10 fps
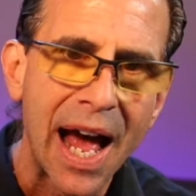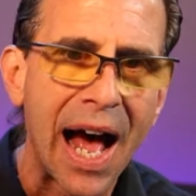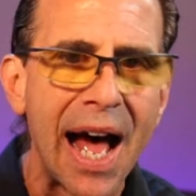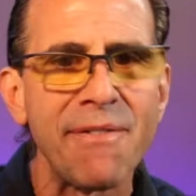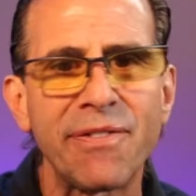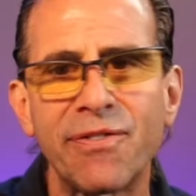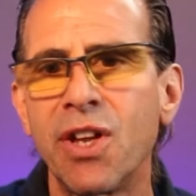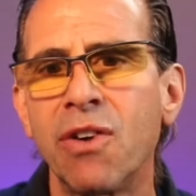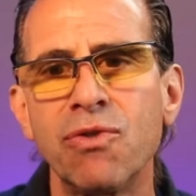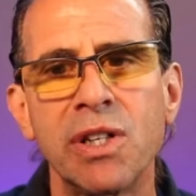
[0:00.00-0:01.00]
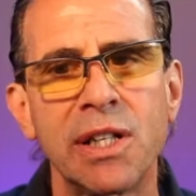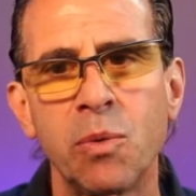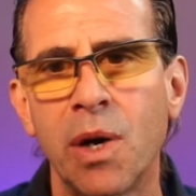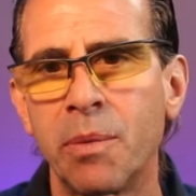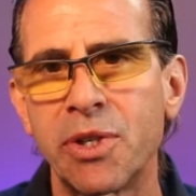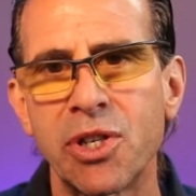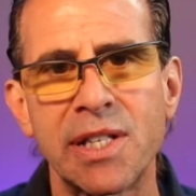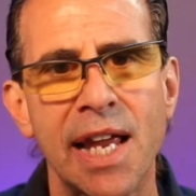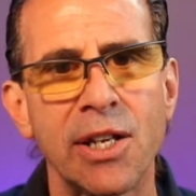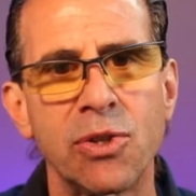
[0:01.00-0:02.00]
I've done really well with just
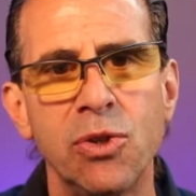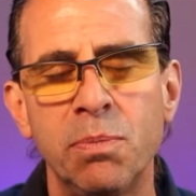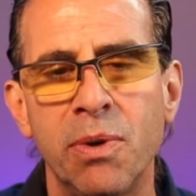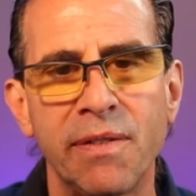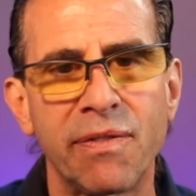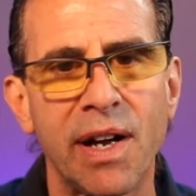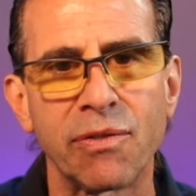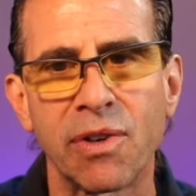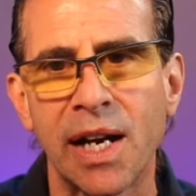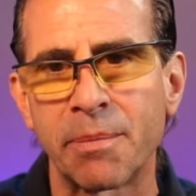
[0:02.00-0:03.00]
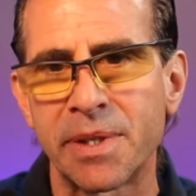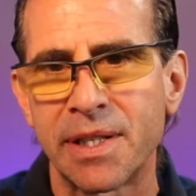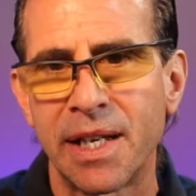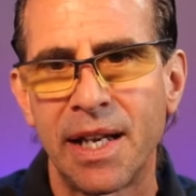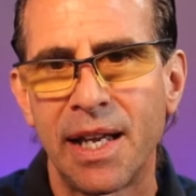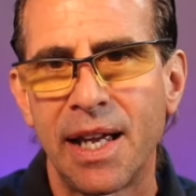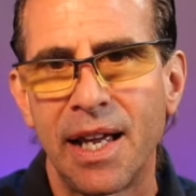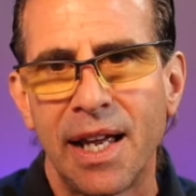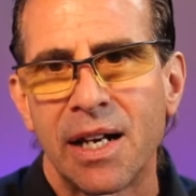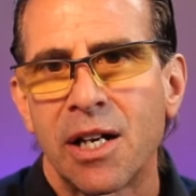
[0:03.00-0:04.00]
taking 2.5 grams.
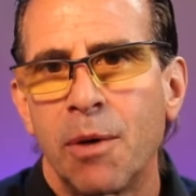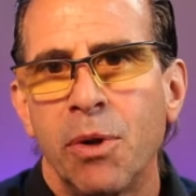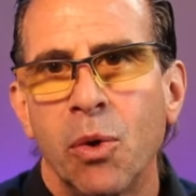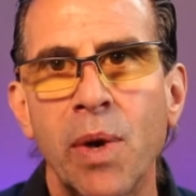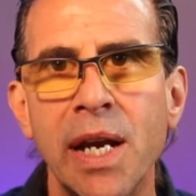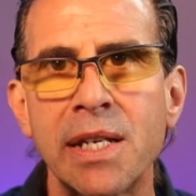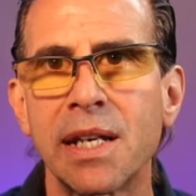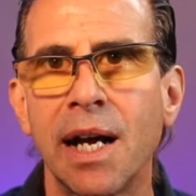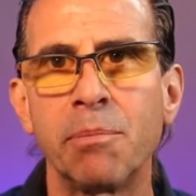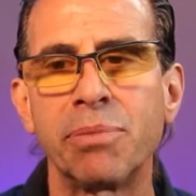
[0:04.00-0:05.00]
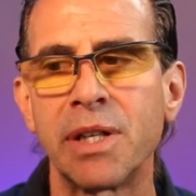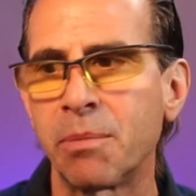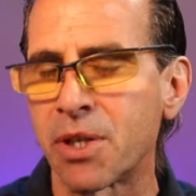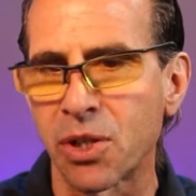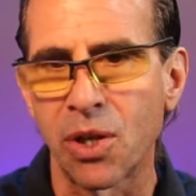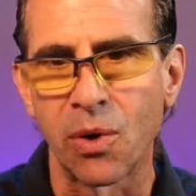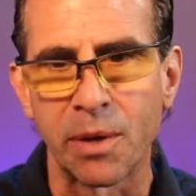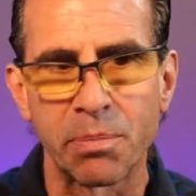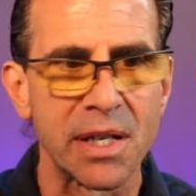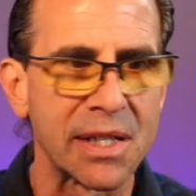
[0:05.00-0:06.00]
In a couple of weeks, I'm pretty much
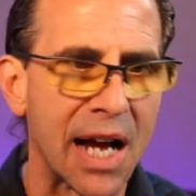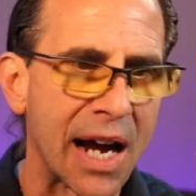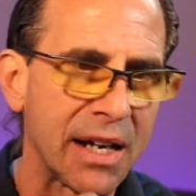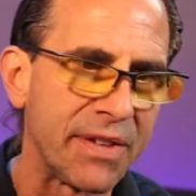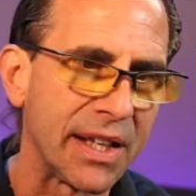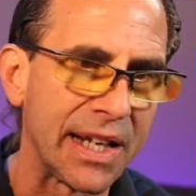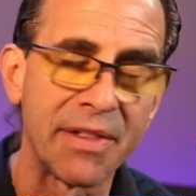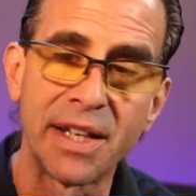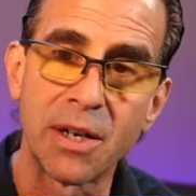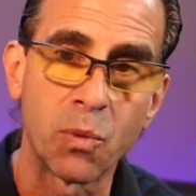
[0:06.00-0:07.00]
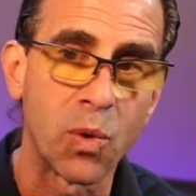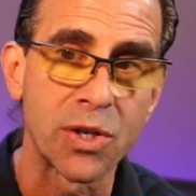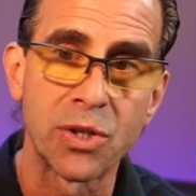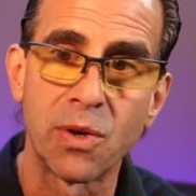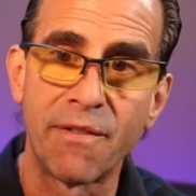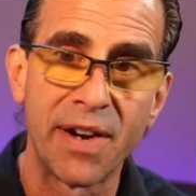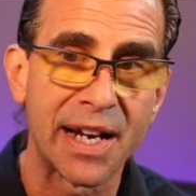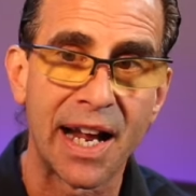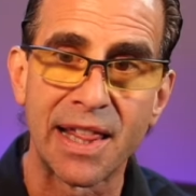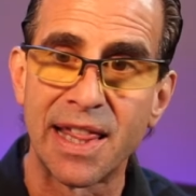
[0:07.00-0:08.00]
loaded. Plus, cognitively, I think that works too. I feel like
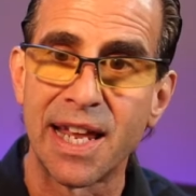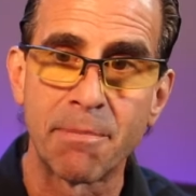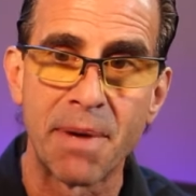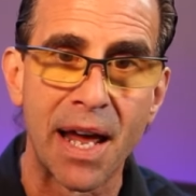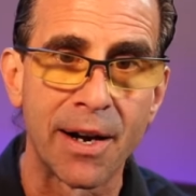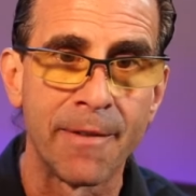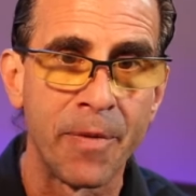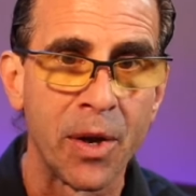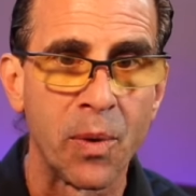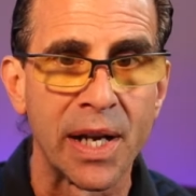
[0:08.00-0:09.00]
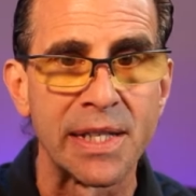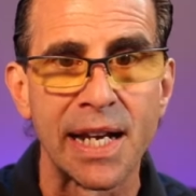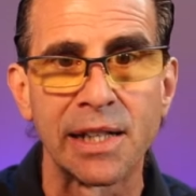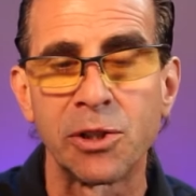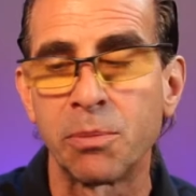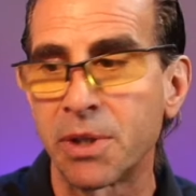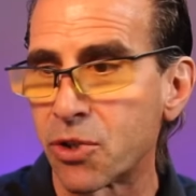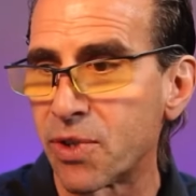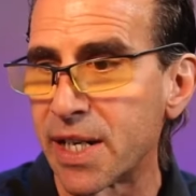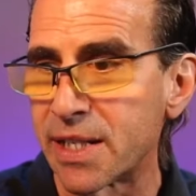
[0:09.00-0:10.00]
I think better when I take a little bit of
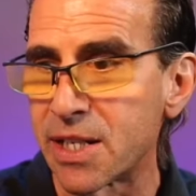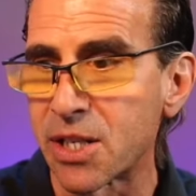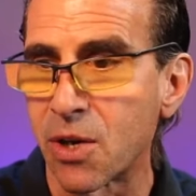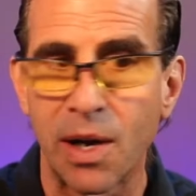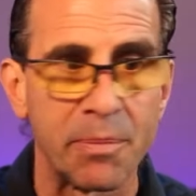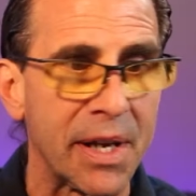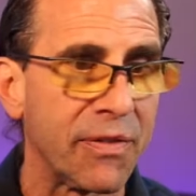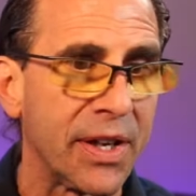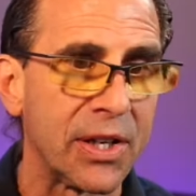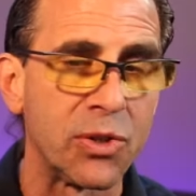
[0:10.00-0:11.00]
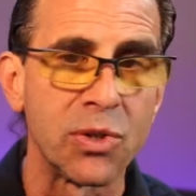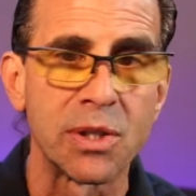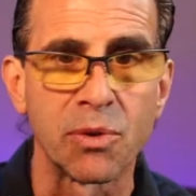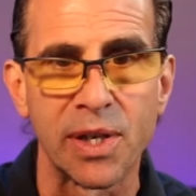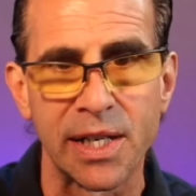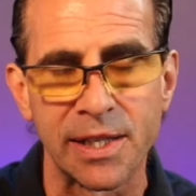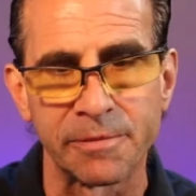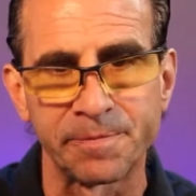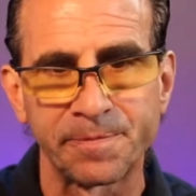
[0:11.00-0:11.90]
creatine. So I'm definitely going to do some creatine.